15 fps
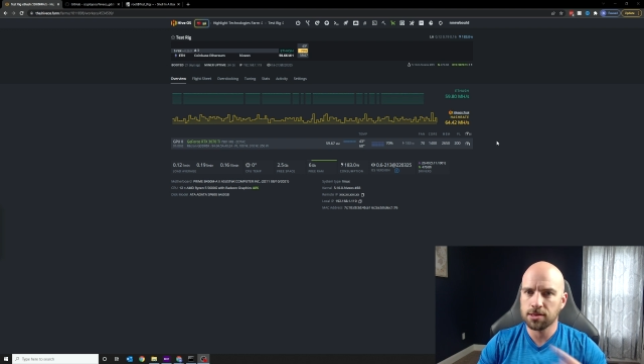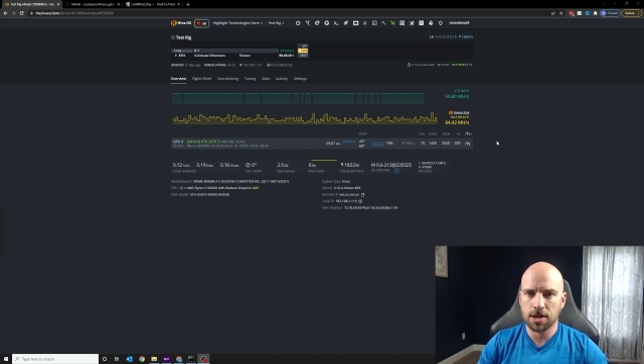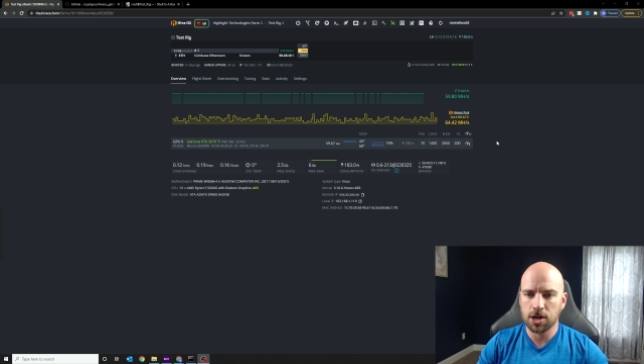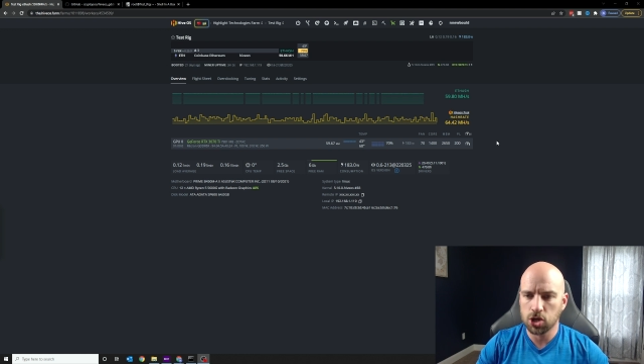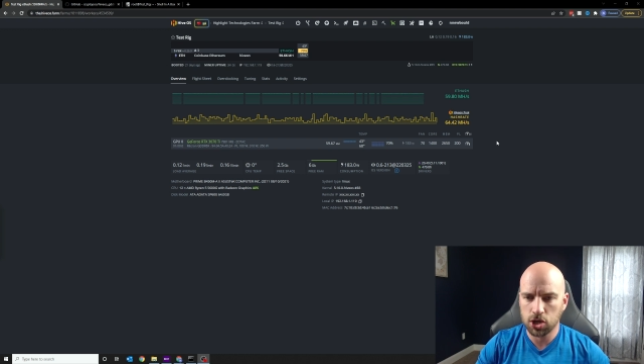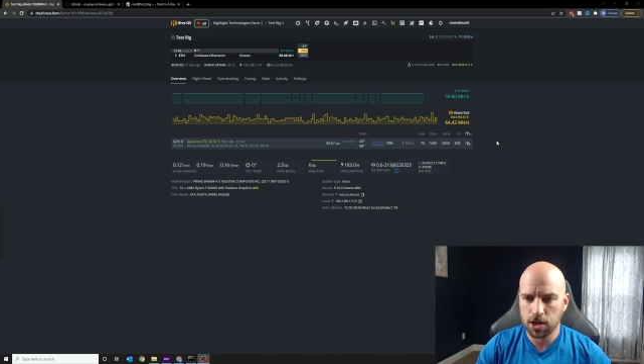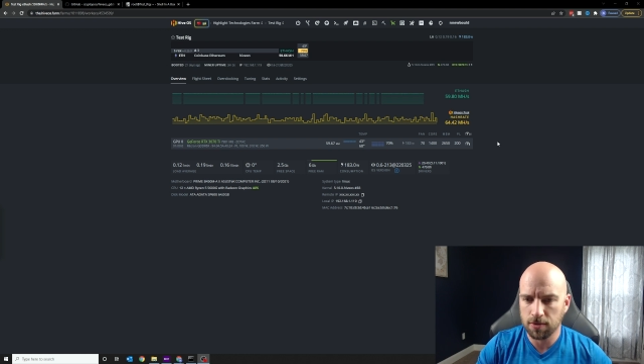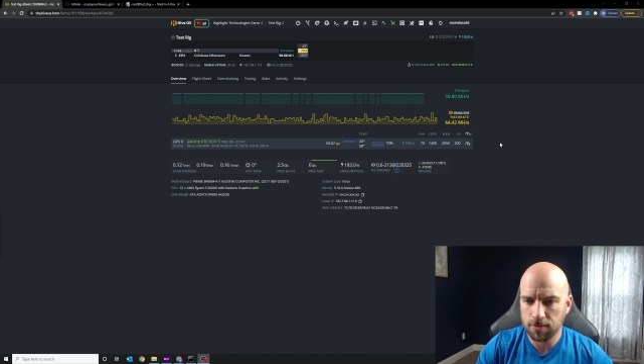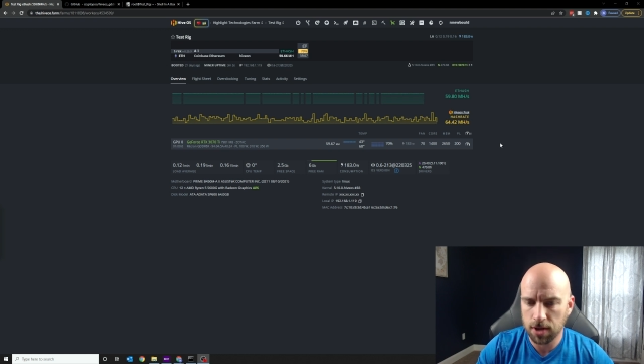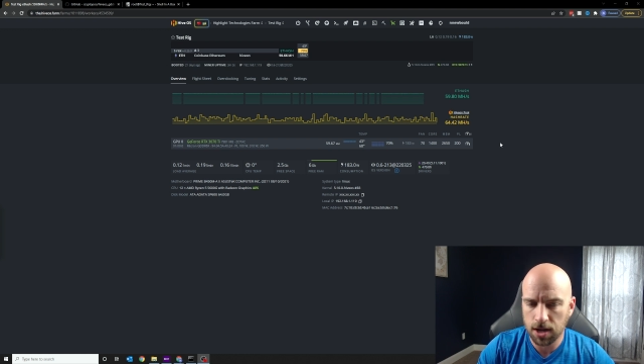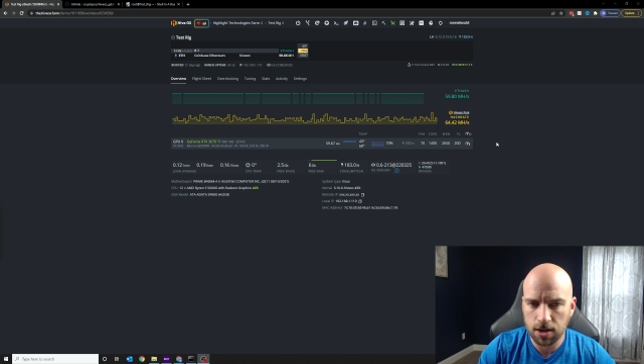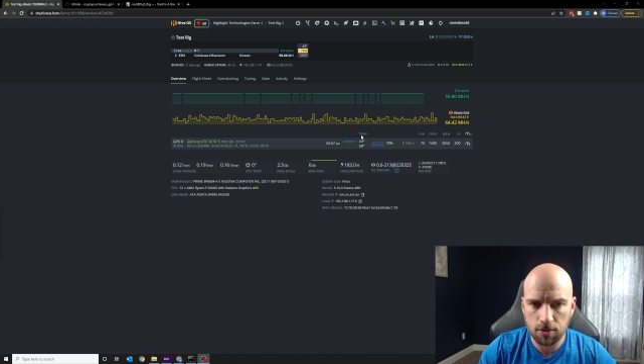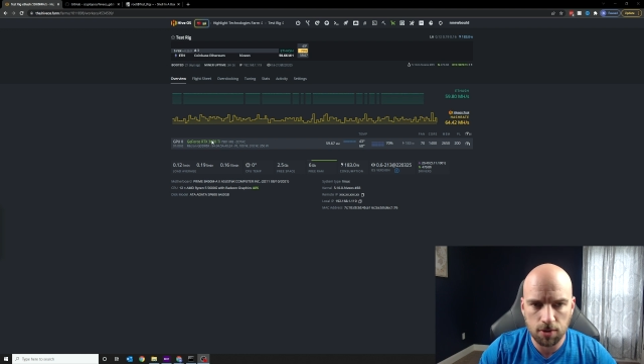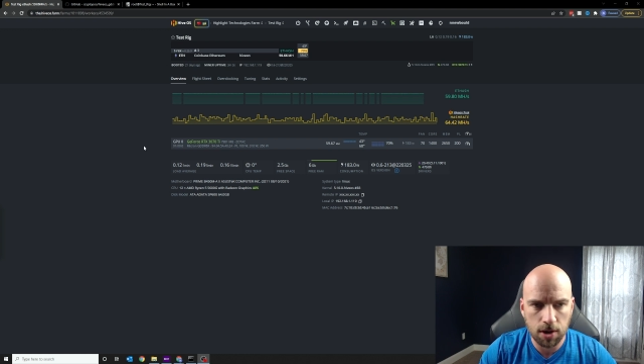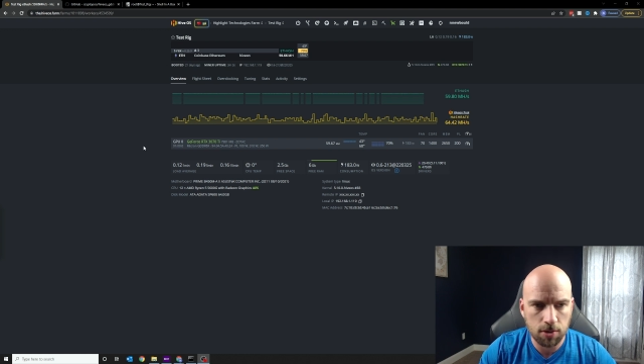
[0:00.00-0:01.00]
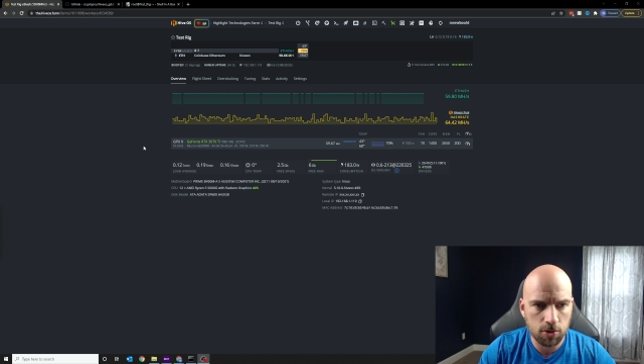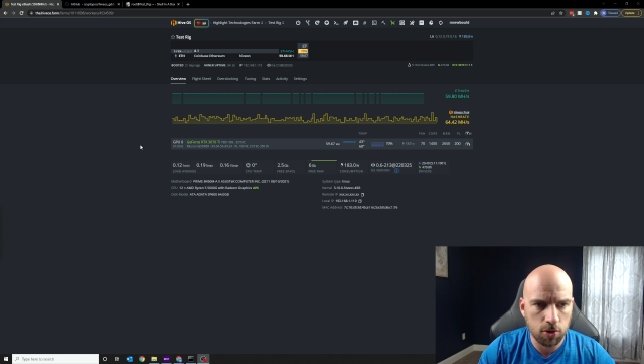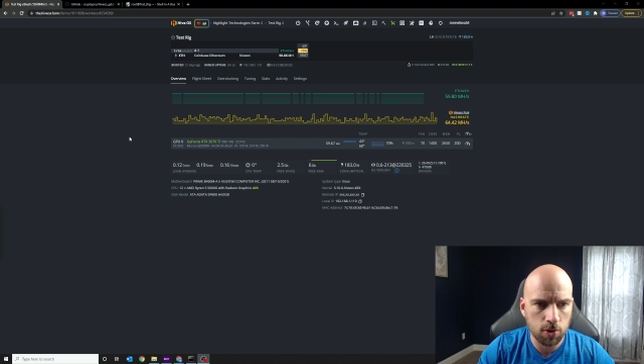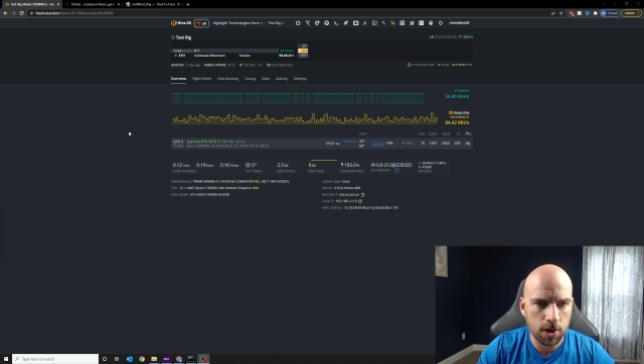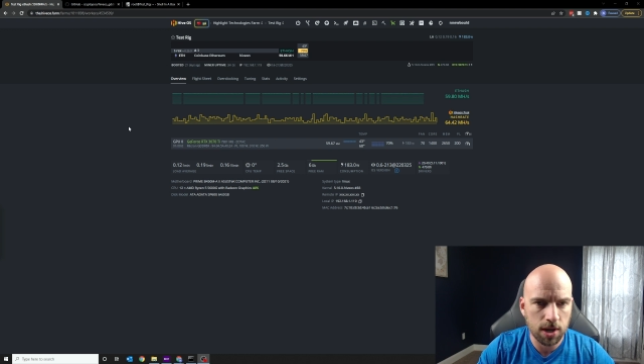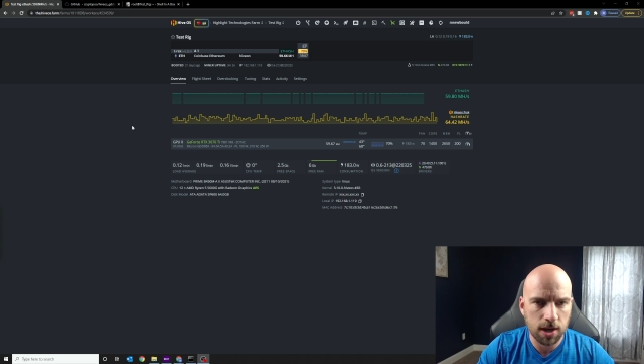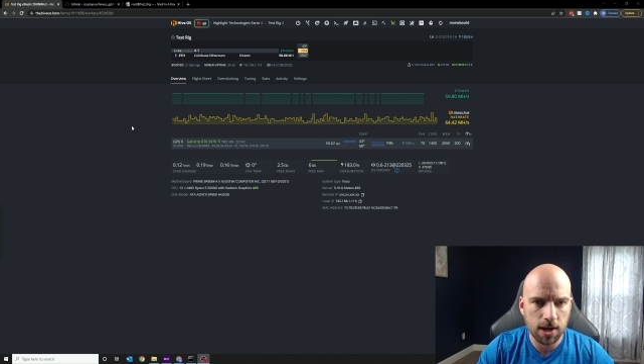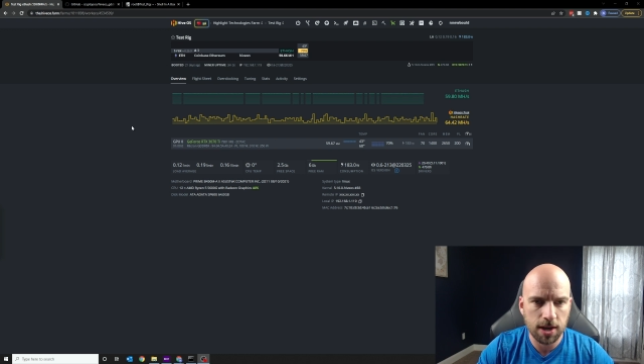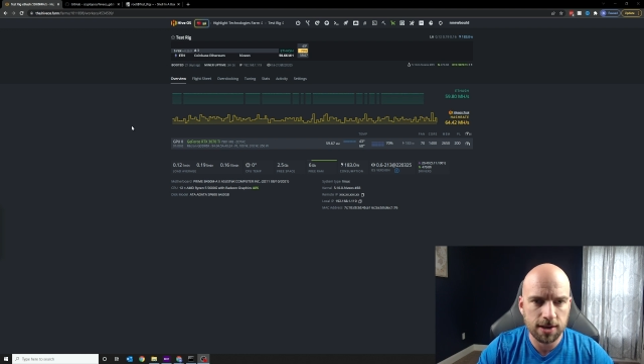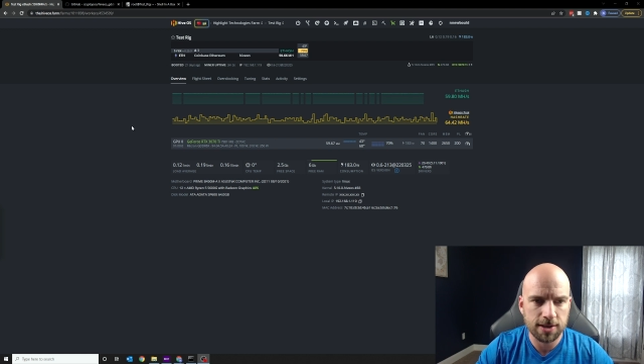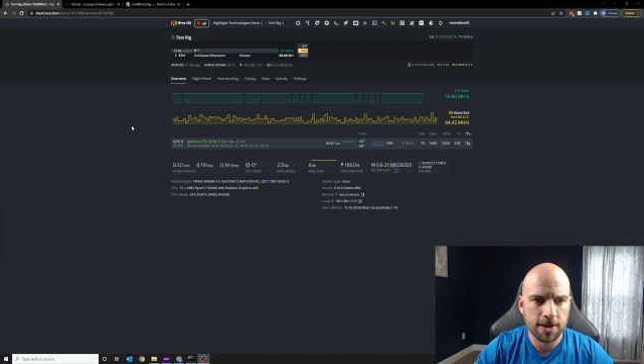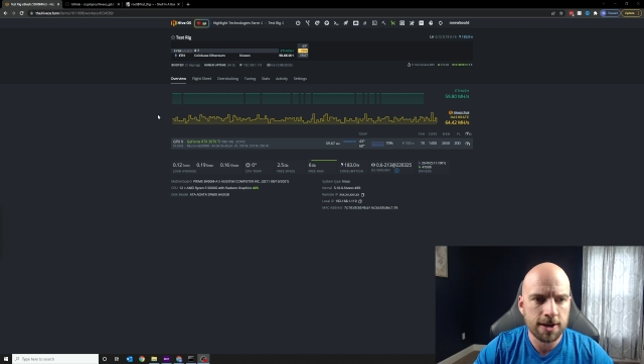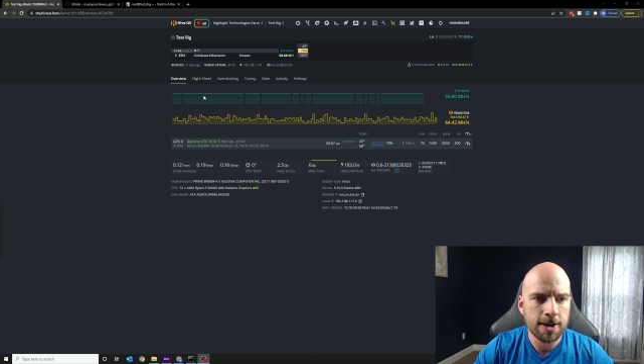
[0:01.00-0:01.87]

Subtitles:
I just haven't gotten around to it yet, guys.